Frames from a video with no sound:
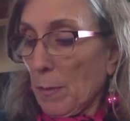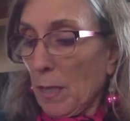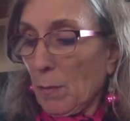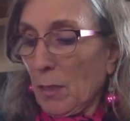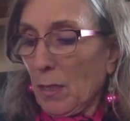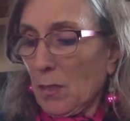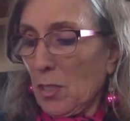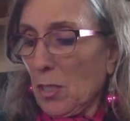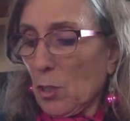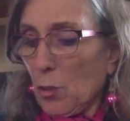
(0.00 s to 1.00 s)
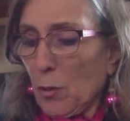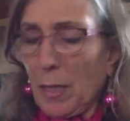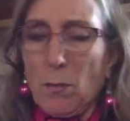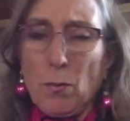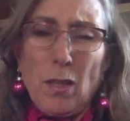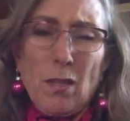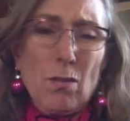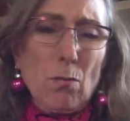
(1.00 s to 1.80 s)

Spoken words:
and Emily could see a tray with these